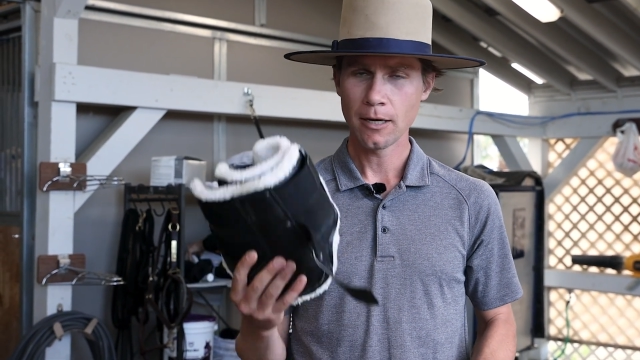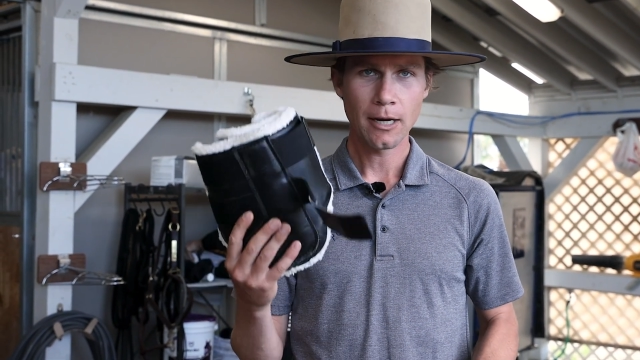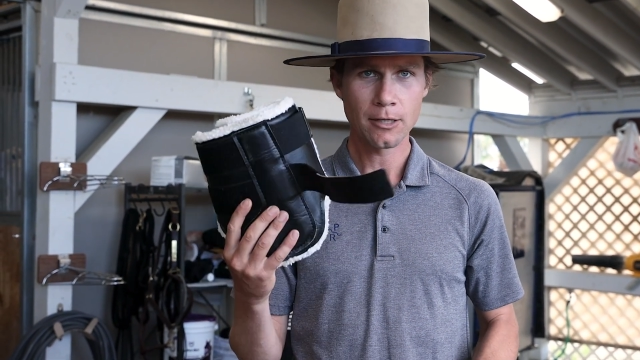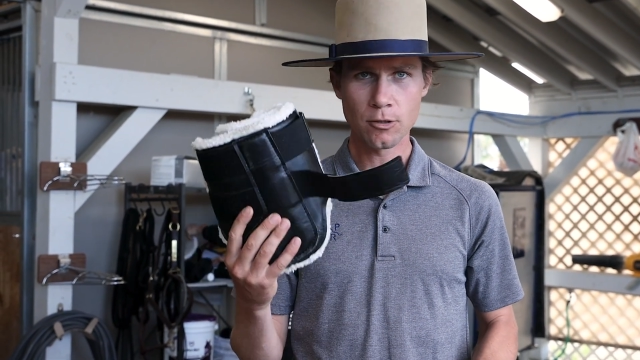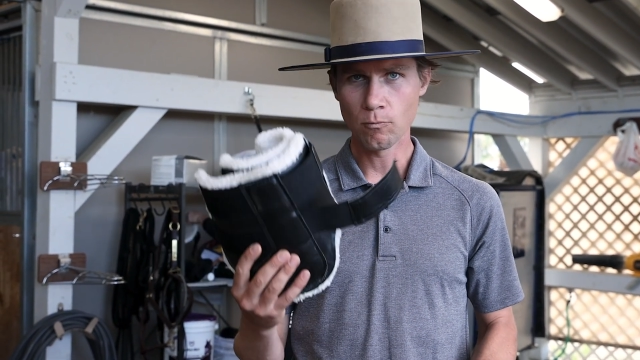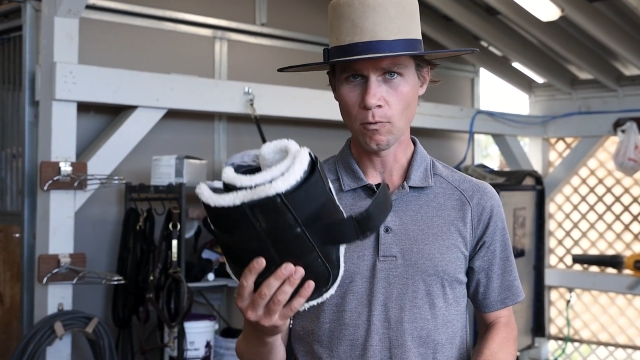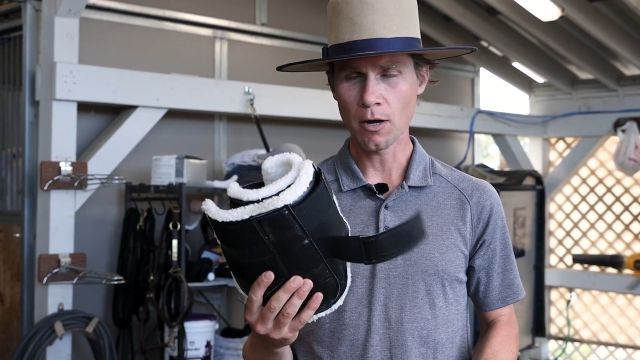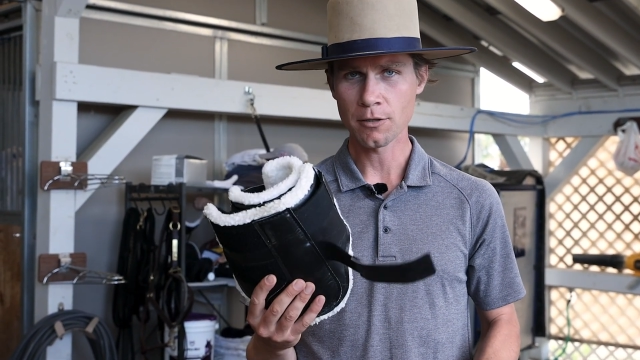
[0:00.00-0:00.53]
and
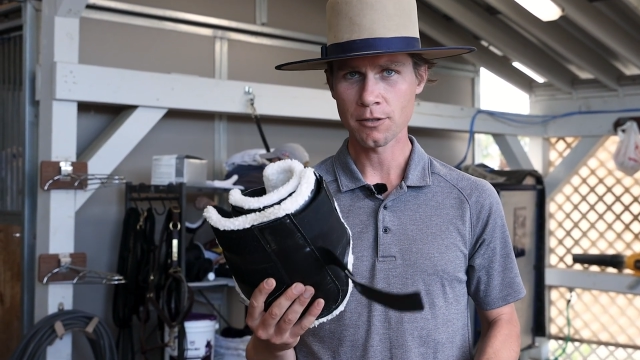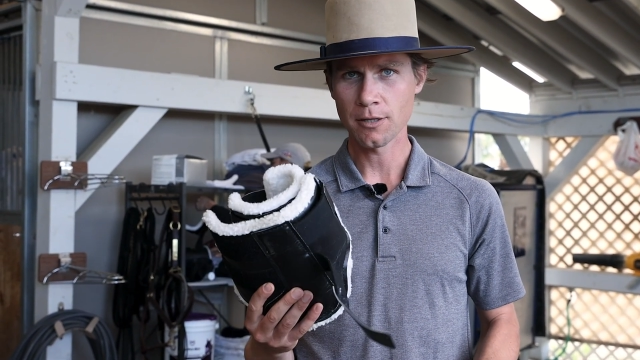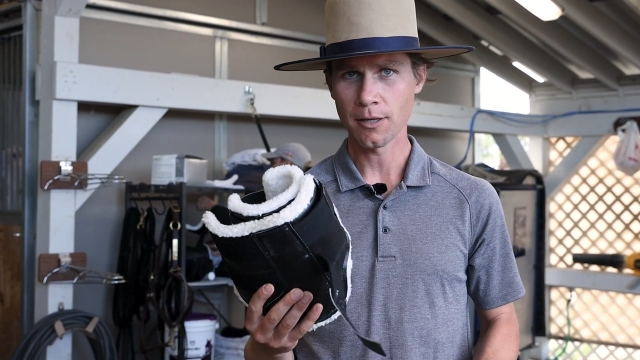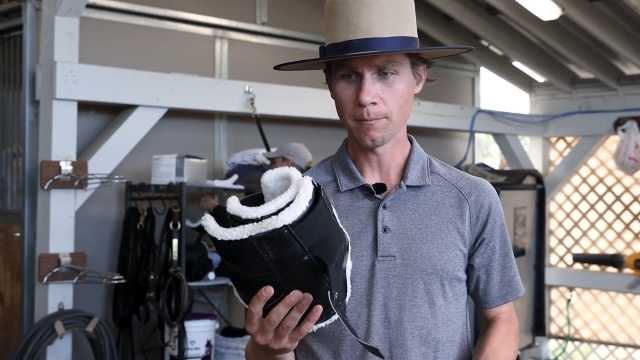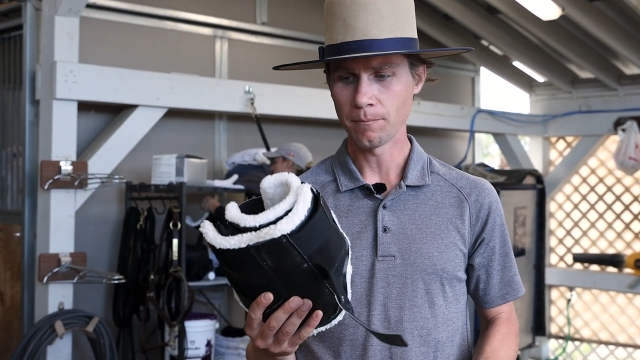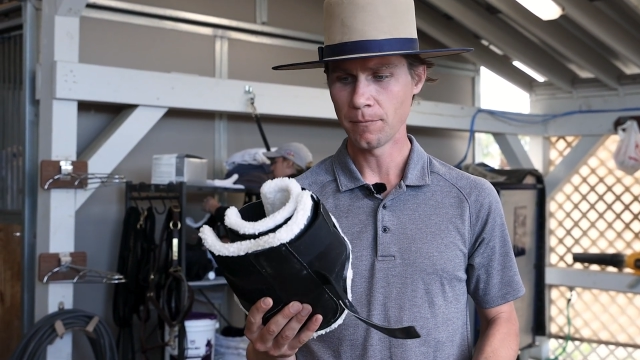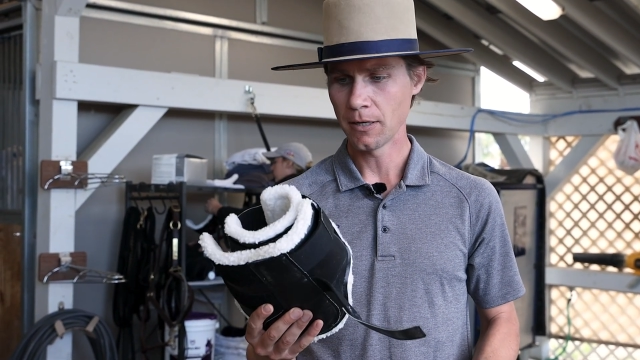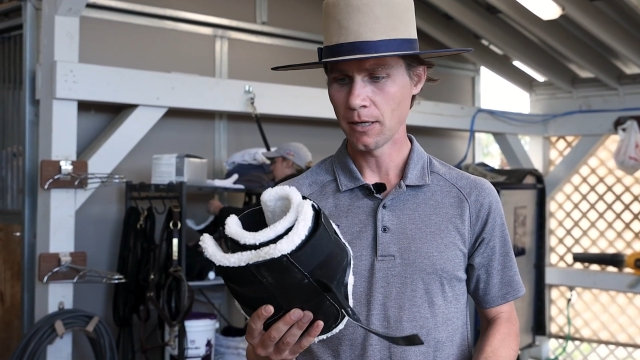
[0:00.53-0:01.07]
to wash
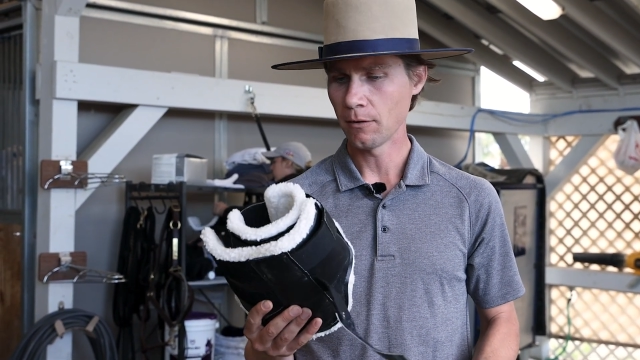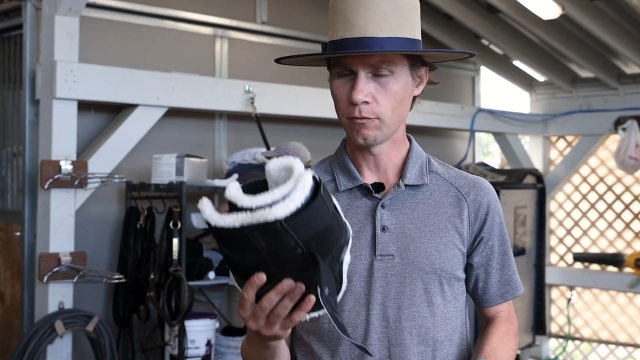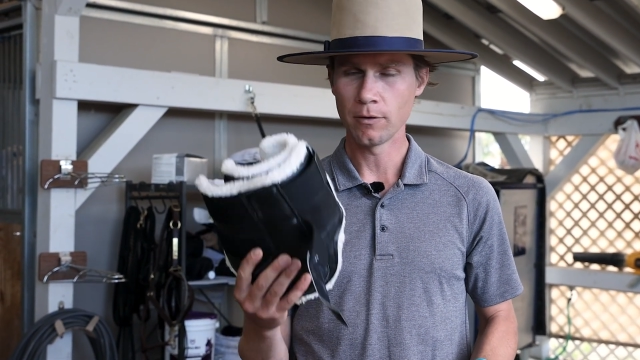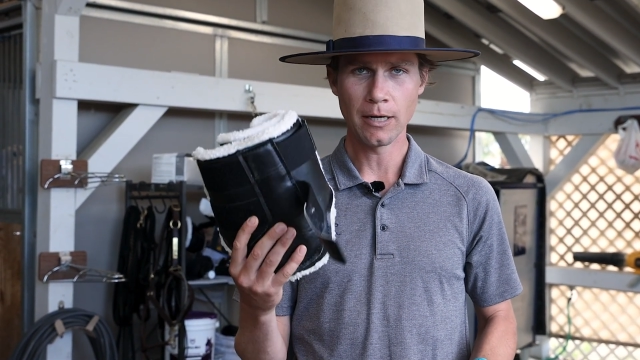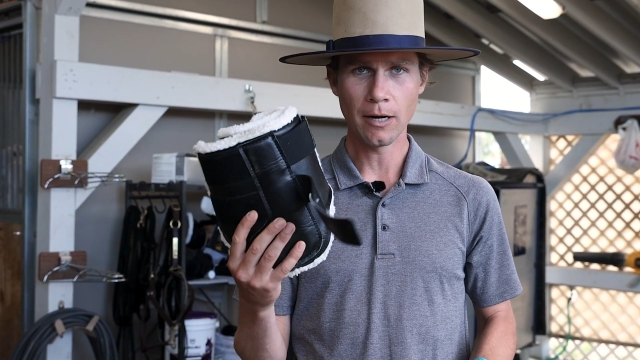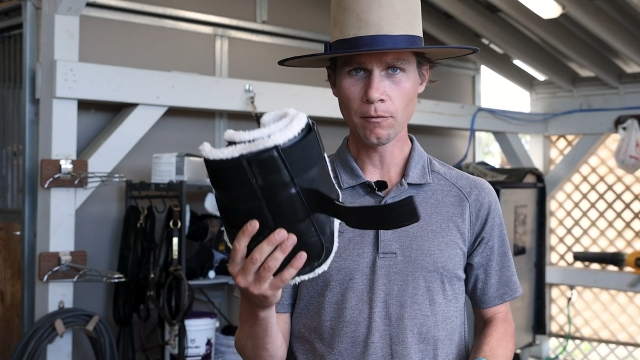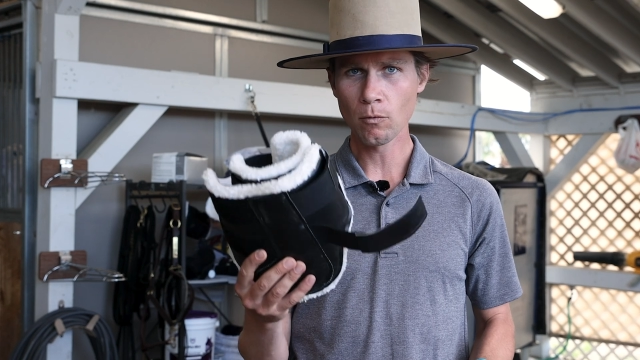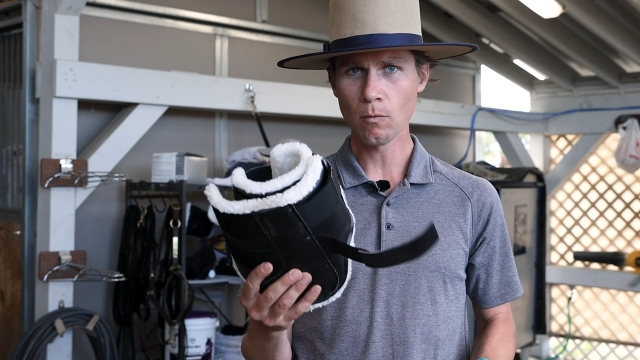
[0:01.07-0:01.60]
them. If we
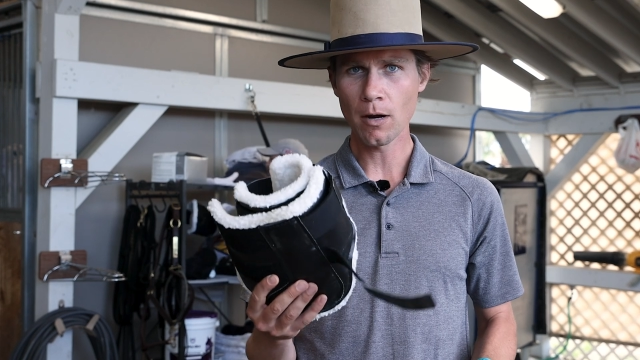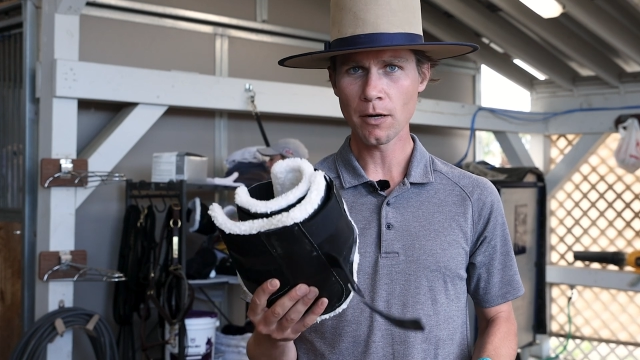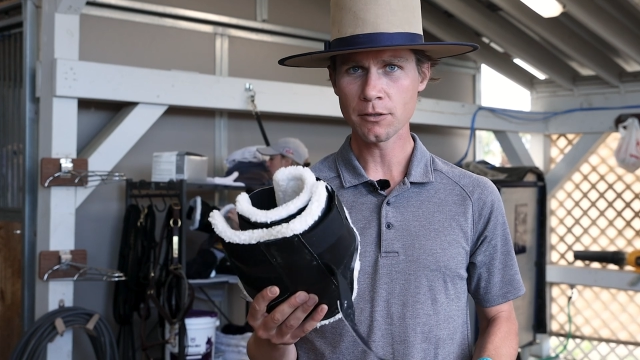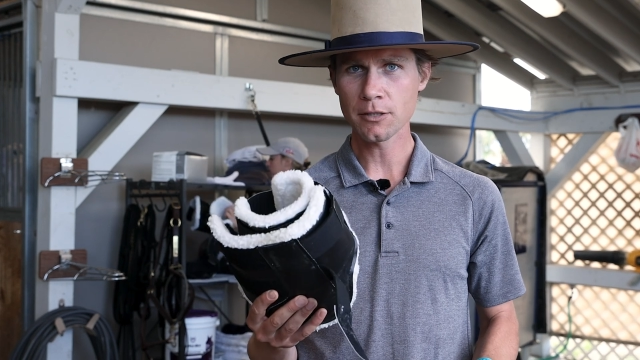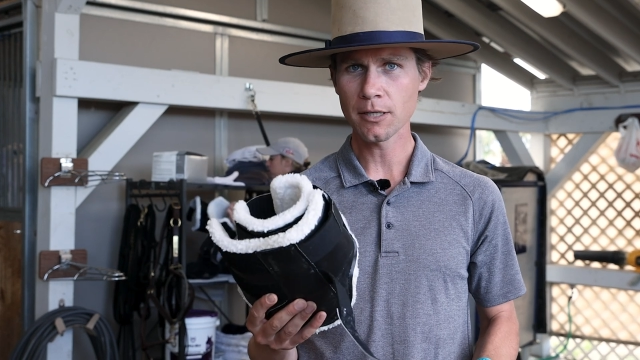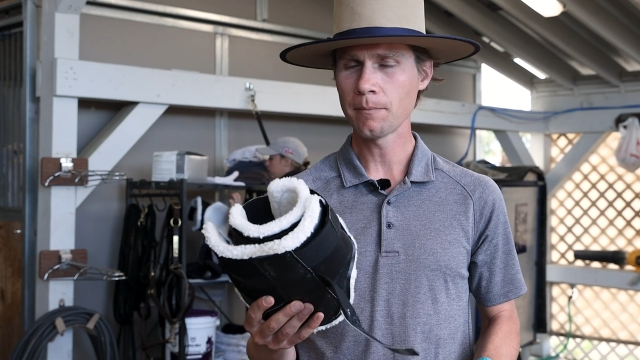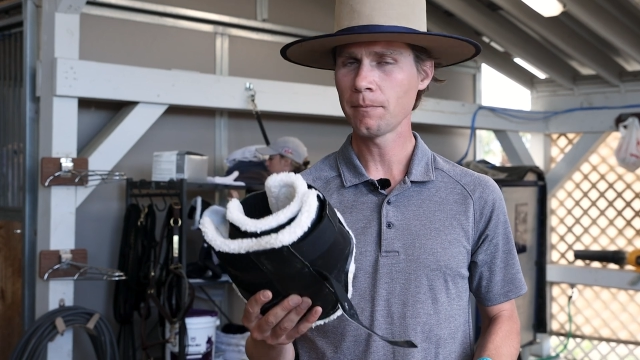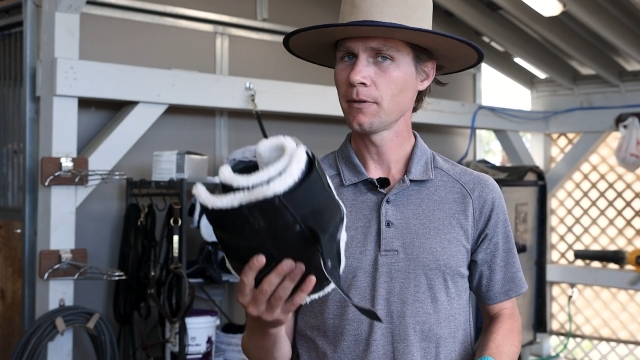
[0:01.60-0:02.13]
never
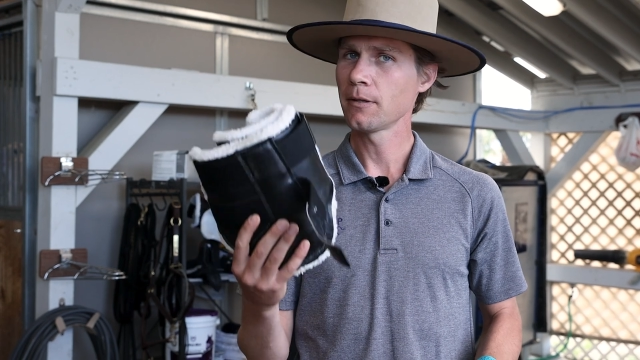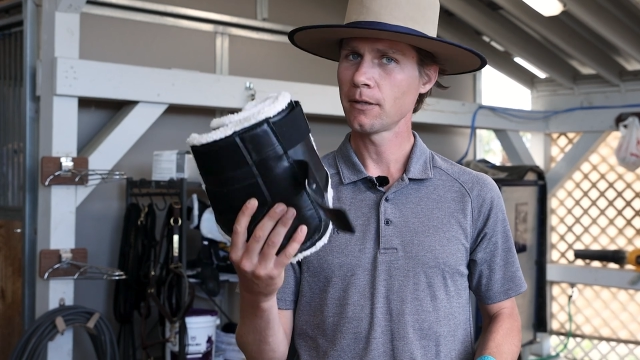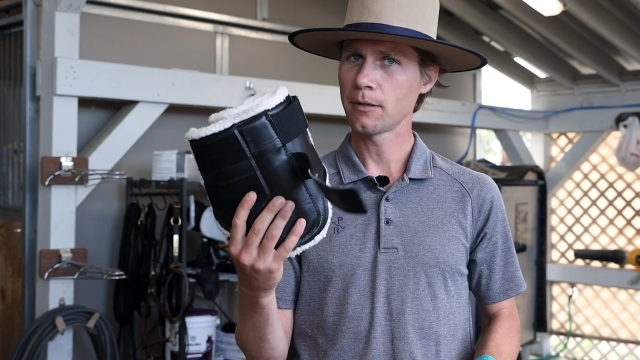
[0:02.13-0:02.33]
wash them,